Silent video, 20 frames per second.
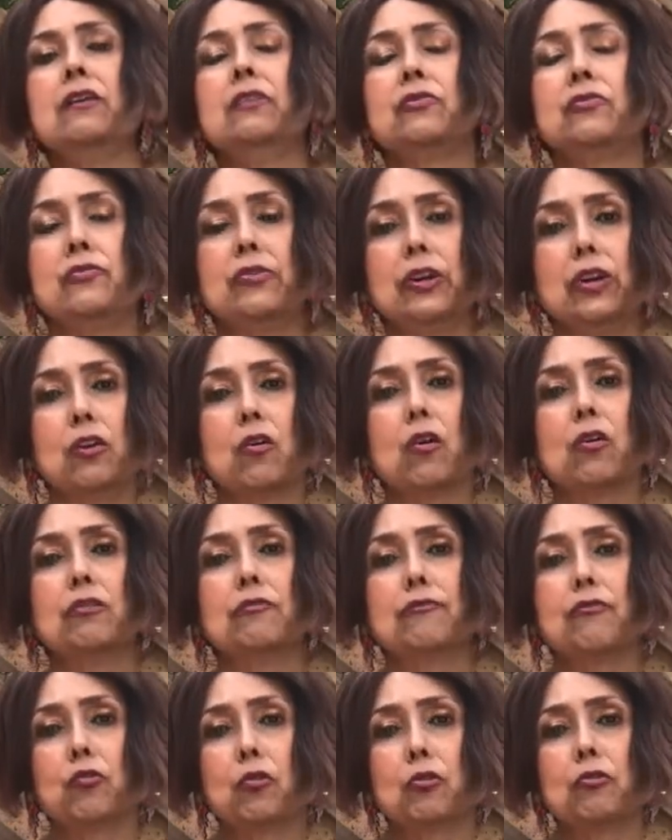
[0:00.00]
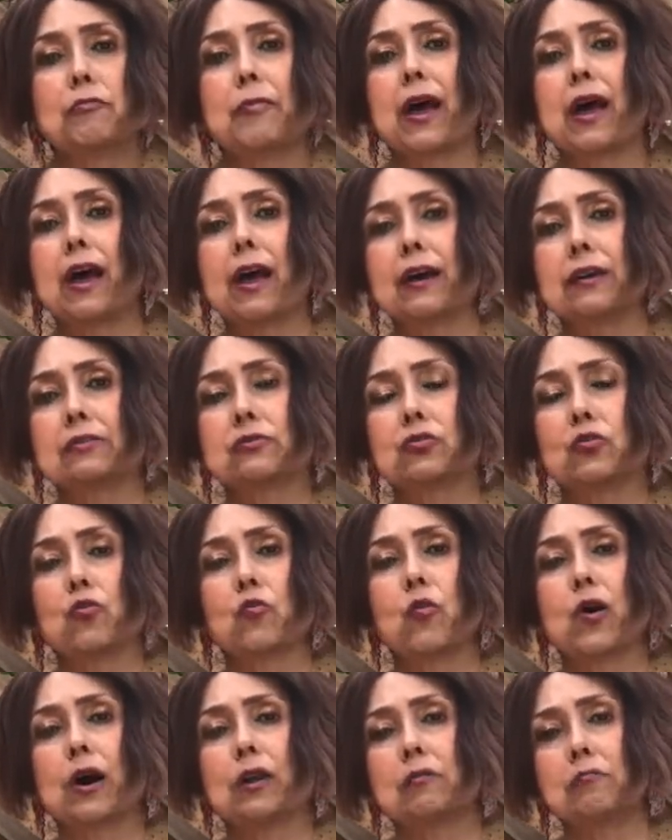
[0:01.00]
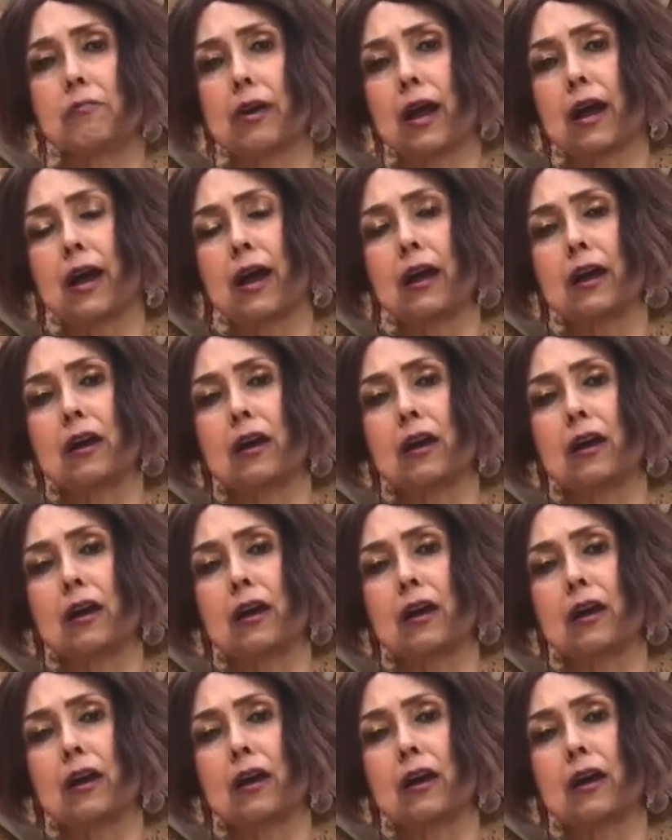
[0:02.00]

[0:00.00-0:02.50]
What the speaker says: three or four bags, so one bag